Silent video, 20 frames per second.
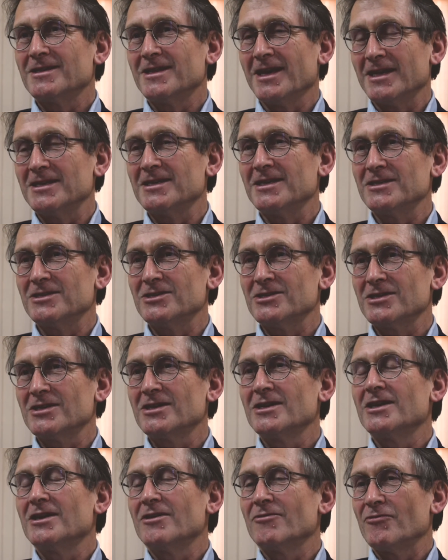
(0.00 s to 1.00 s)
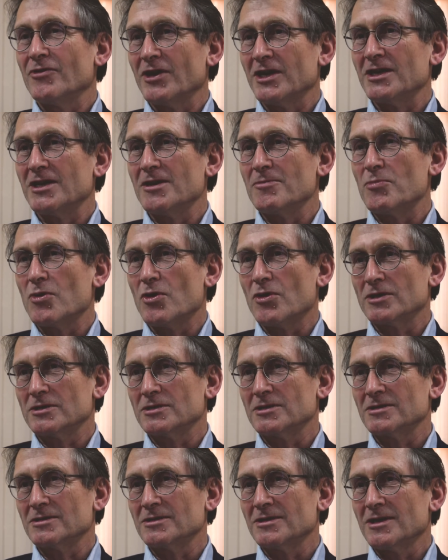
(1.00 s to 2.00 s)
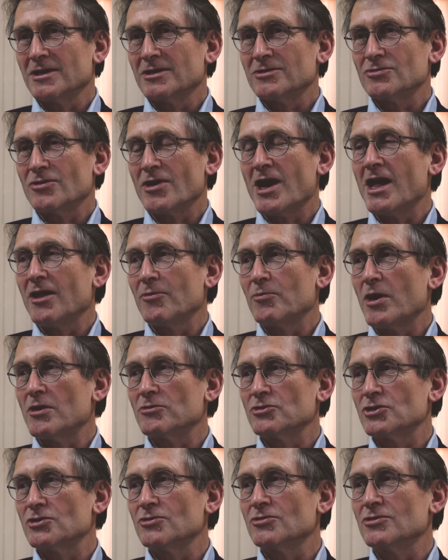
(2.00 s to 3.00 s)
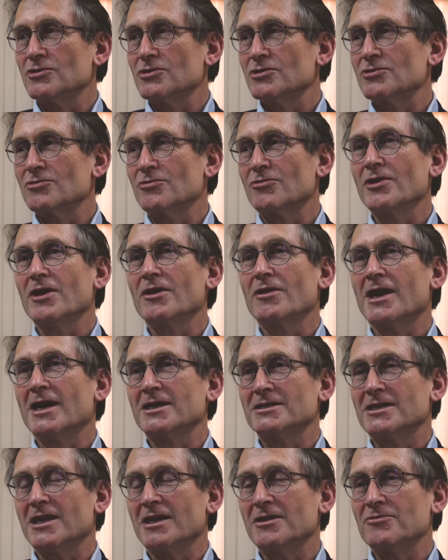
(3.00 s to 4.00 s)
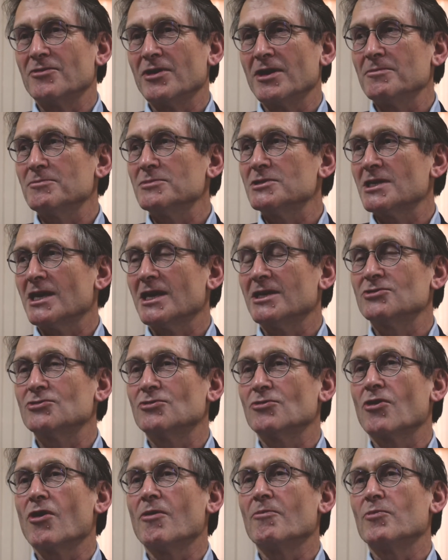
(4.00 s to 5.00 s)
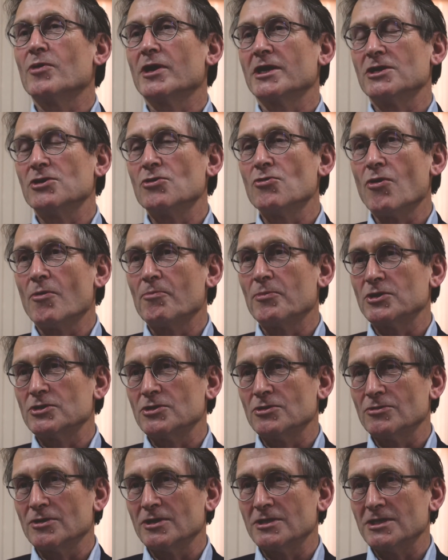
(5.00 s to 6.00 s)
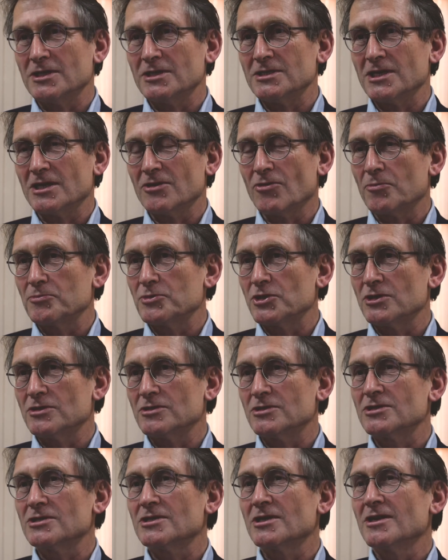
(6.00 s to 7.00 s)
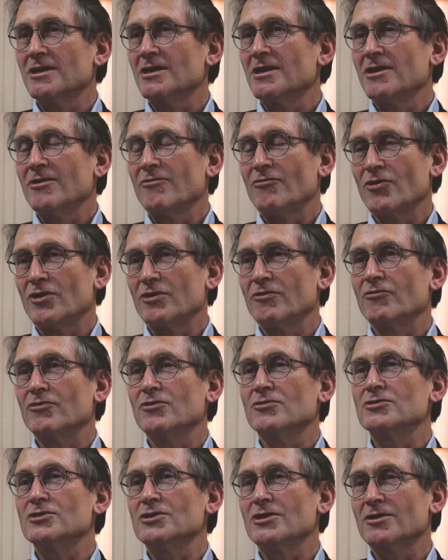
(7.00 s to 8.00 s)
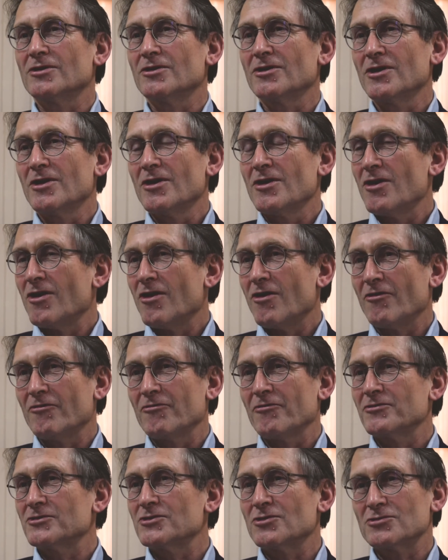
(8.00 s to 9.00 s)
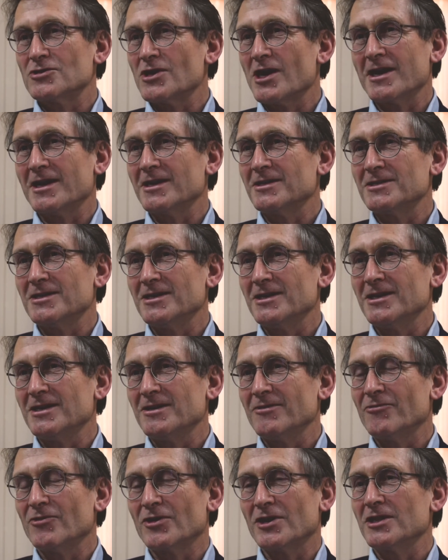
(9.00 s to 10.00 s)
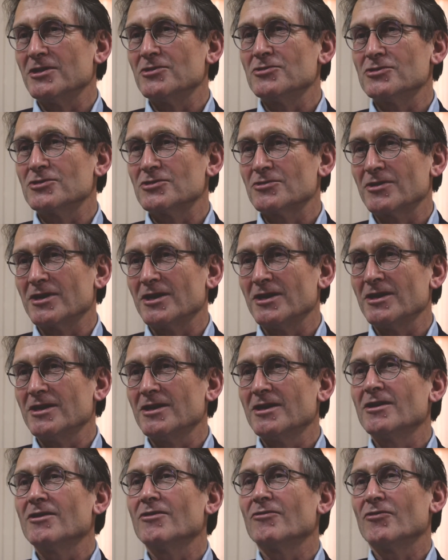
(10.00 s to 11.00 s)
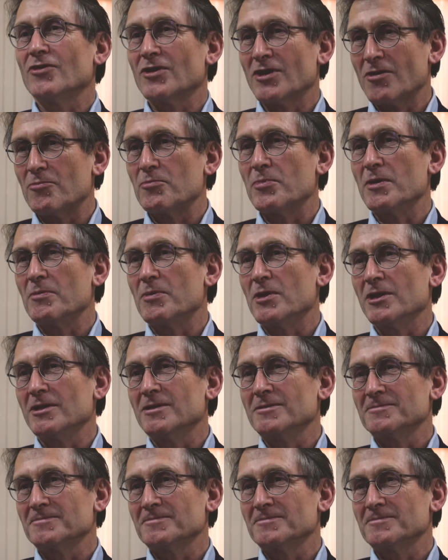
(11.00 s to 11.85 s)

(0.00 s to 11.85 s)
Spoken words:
That is very important, to help our students to realize their dreams and to come with new opportunities and options for the future of society, for industry, for our people.